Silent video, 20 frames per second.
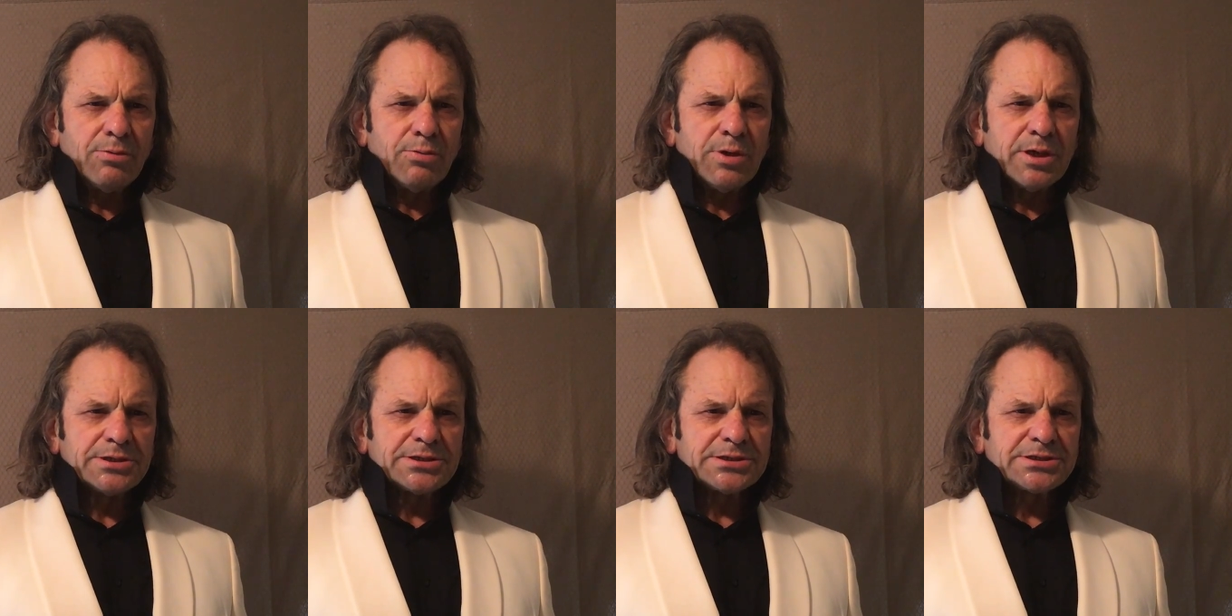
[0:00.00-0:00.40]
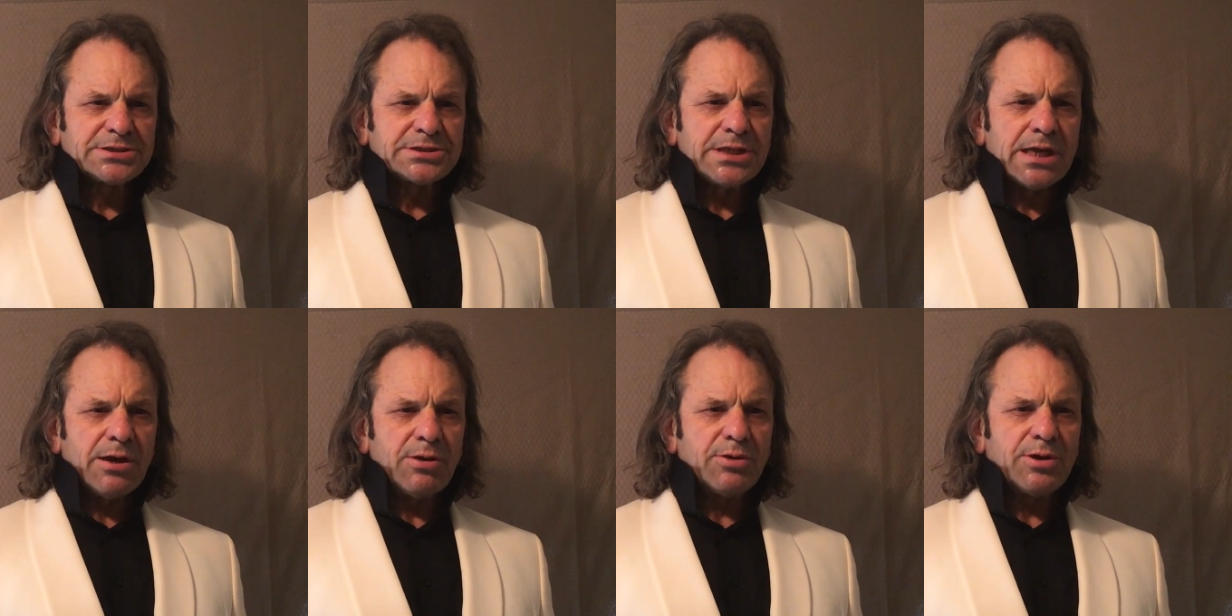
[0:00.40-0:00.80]
Where
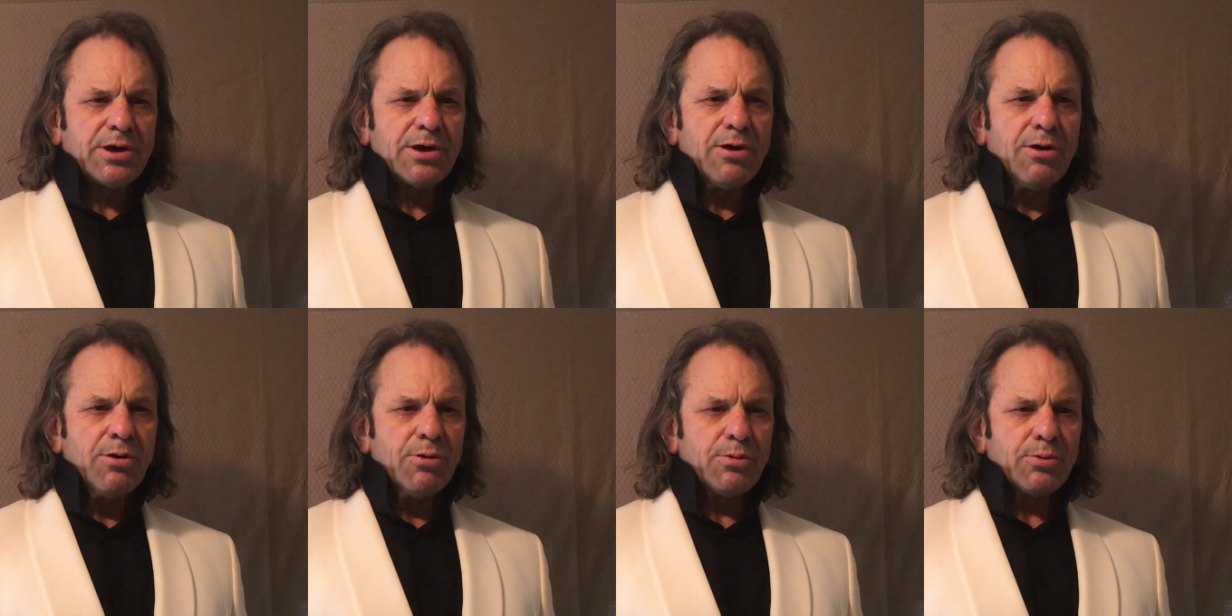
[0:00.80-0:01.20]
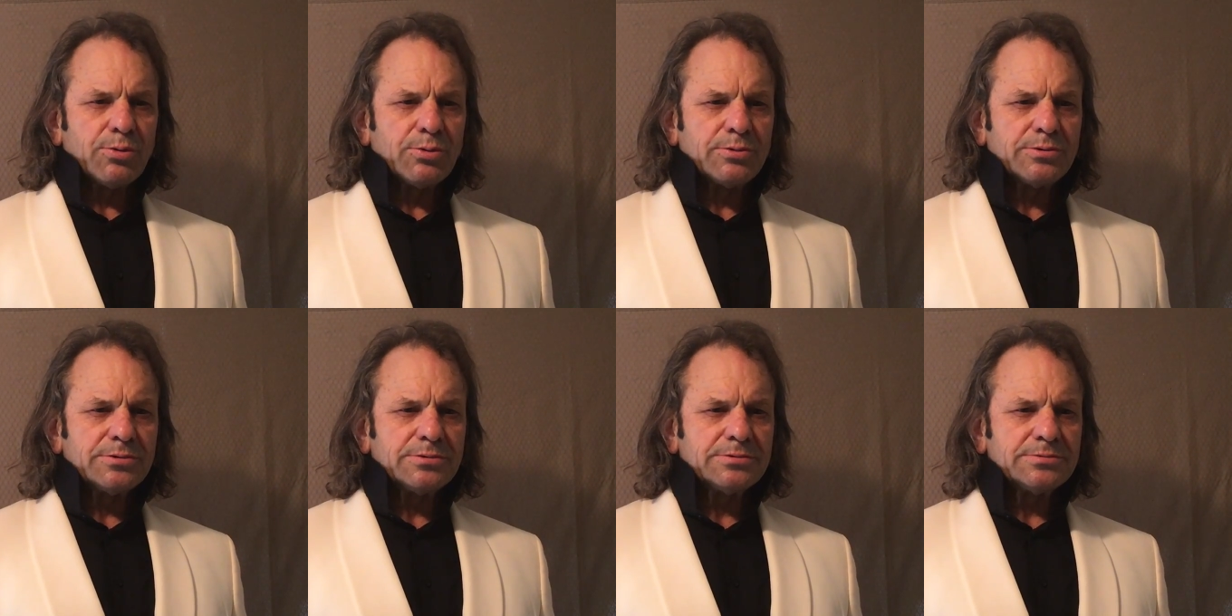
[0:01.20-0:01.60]
dost thou go?
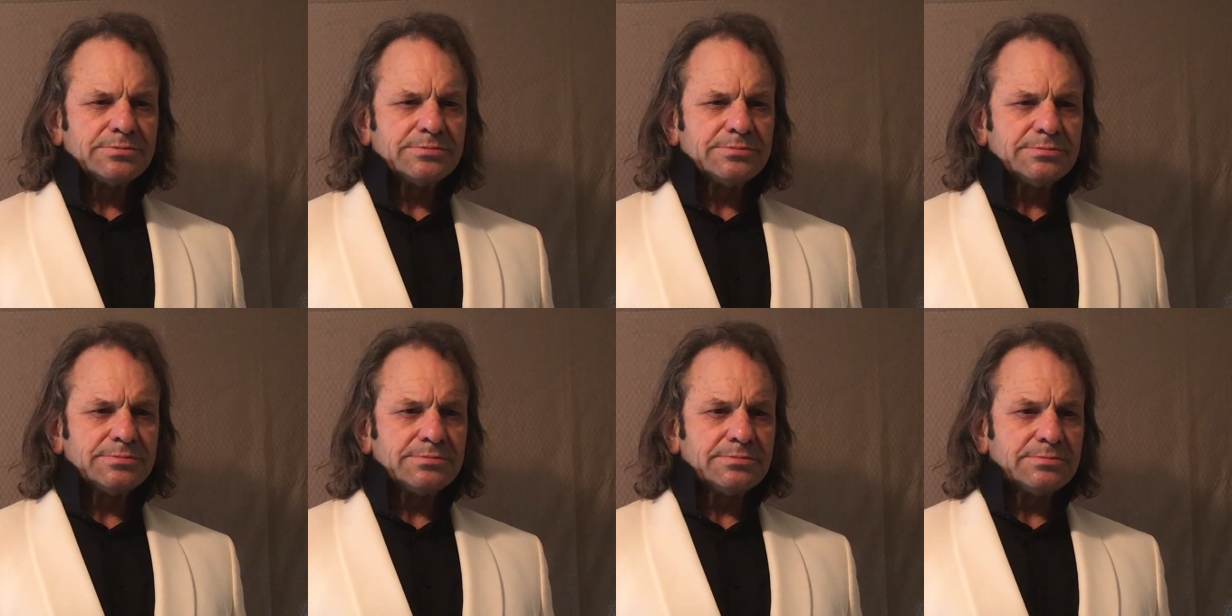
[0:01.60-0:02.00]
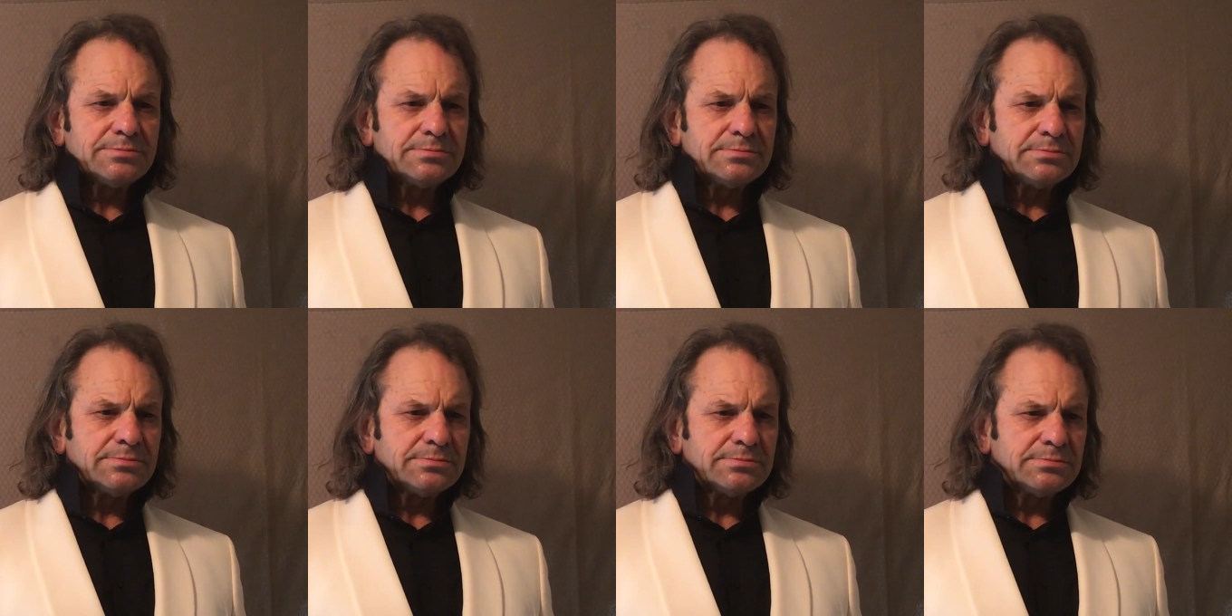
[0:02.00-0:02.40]
As
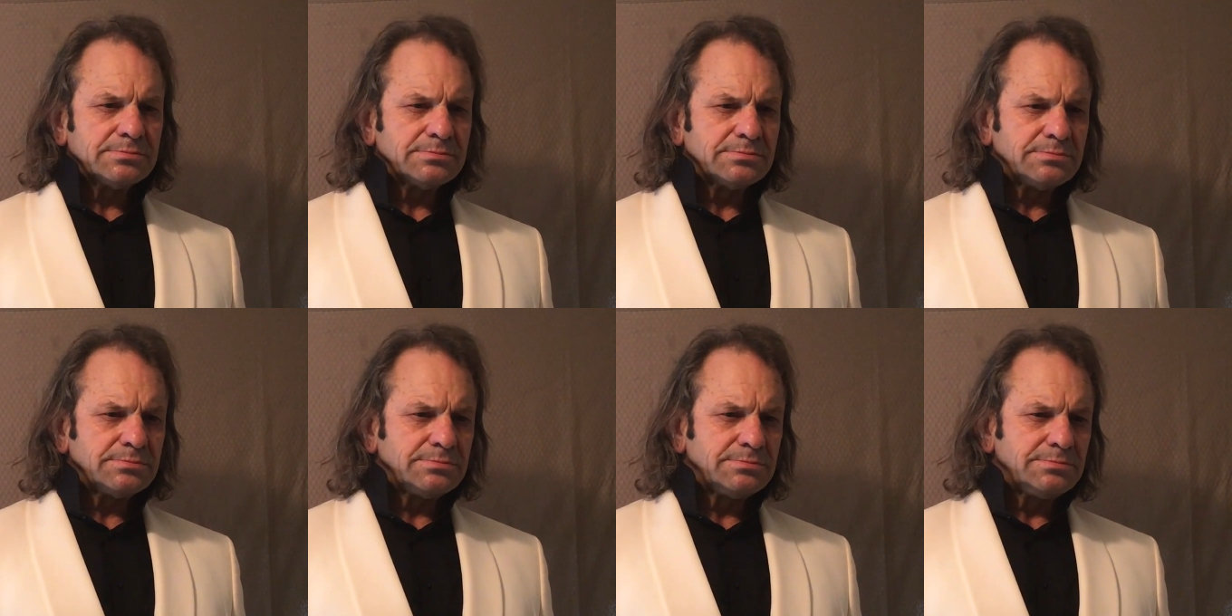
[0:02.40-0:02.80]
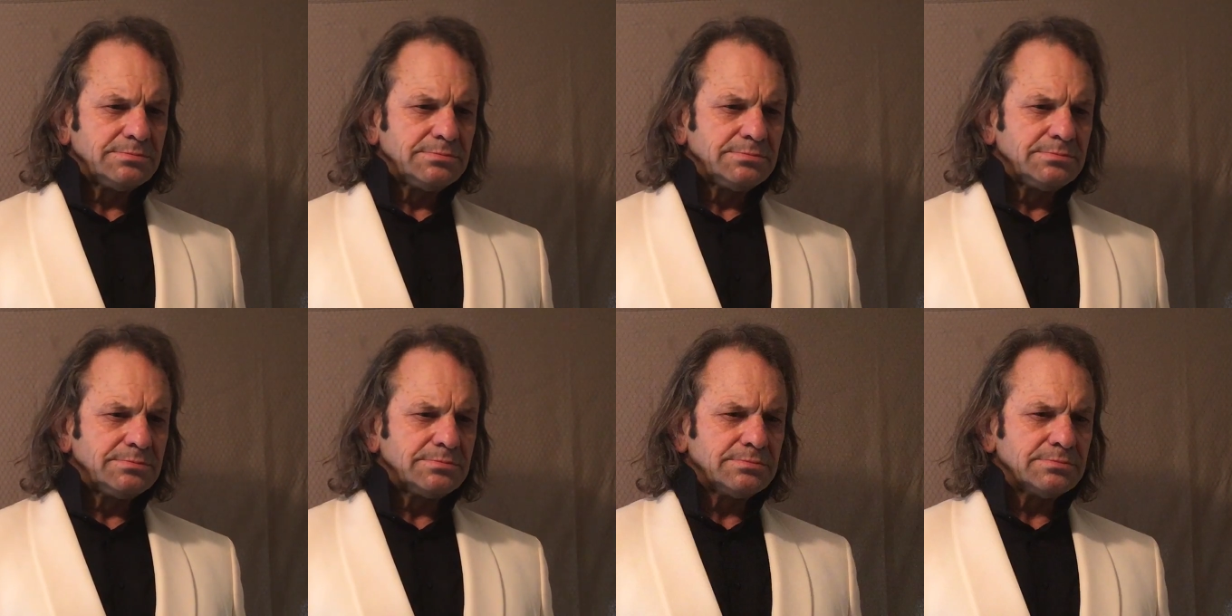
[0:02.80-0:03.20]
far away from
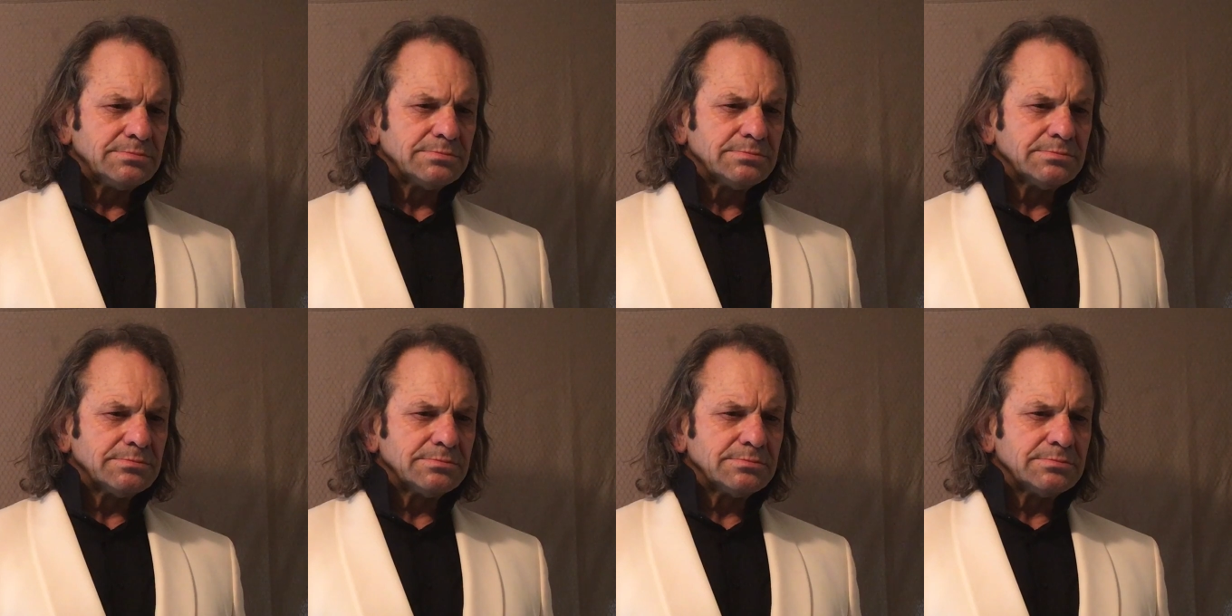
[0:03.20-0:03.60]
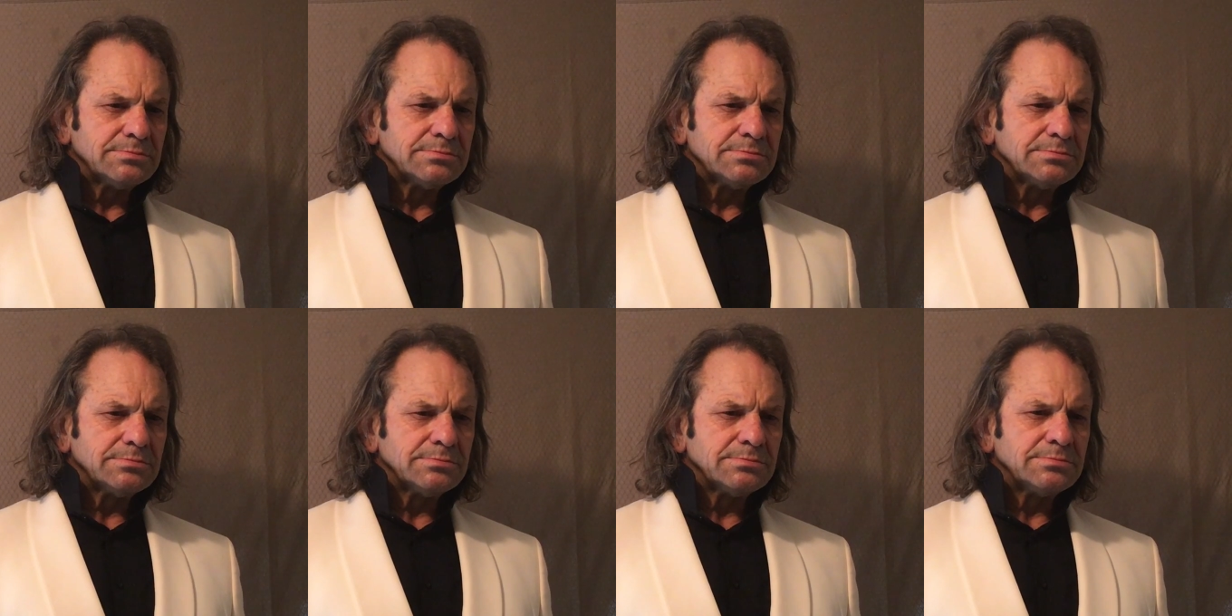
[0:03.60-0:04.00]
here as
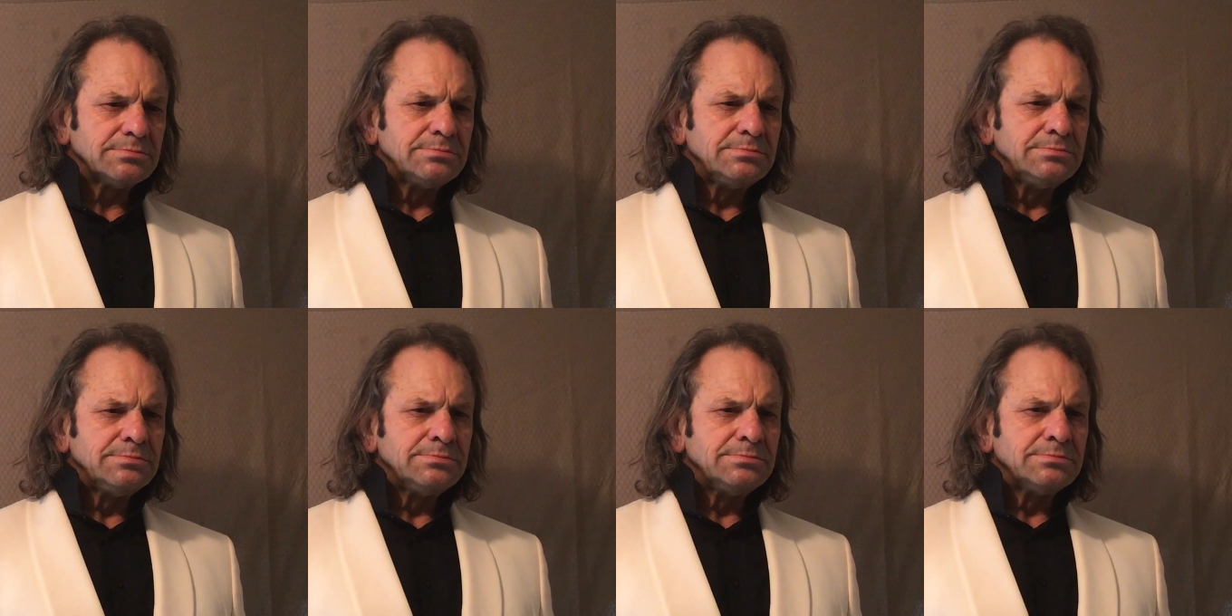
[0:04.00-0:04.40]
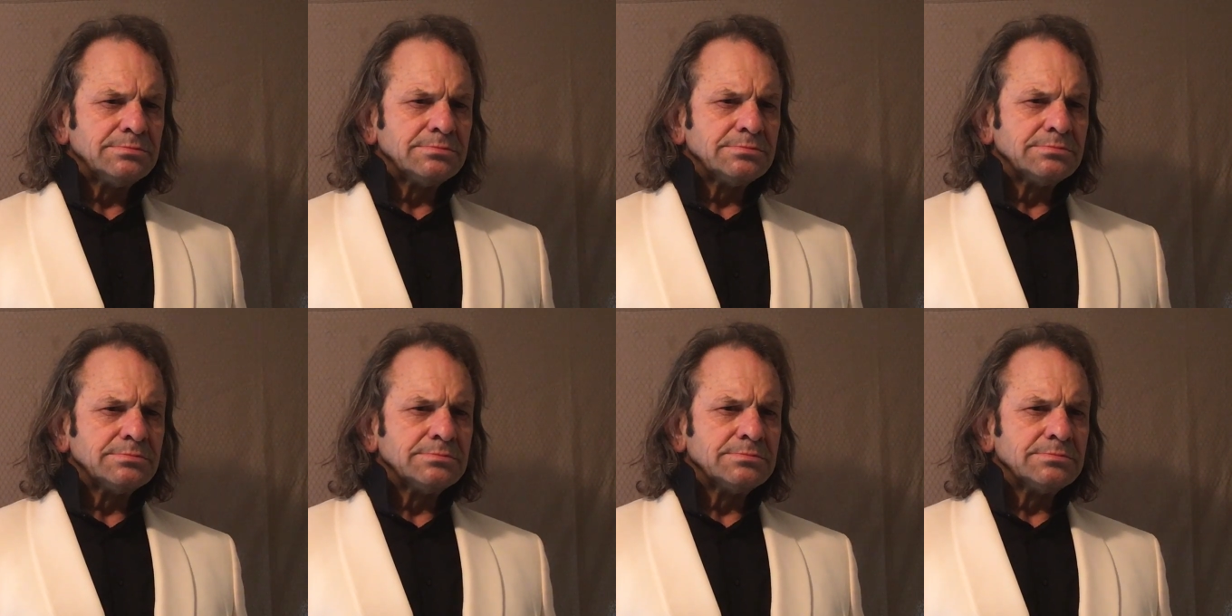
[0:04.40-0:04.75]
humanly possible.